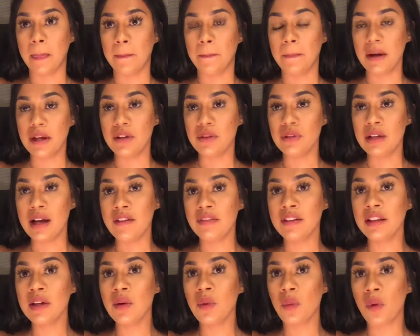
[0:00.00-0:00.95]
but you
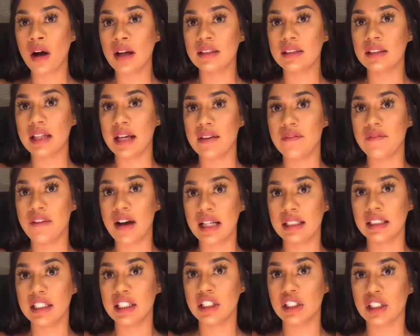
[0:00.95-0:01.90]
definitely want to
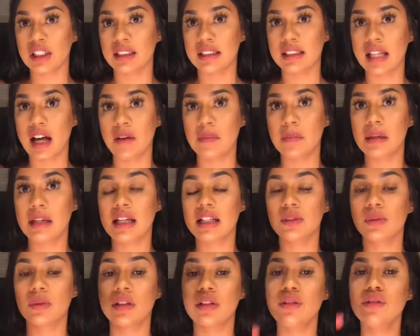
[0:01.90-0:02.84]
invest in yourself
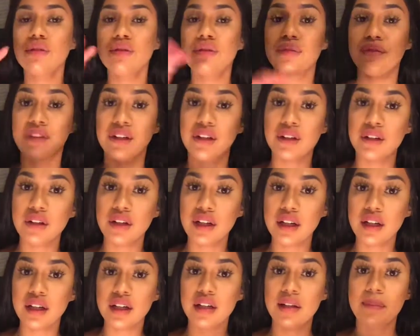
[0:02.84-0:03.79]
because when you feel
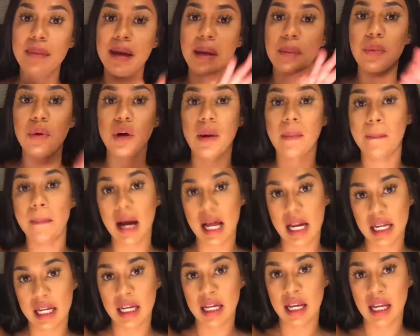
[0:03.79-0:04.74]
good, you make more
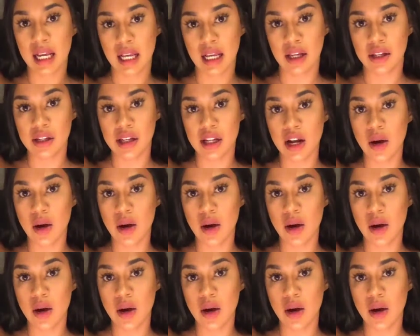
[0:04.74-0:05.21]
money. When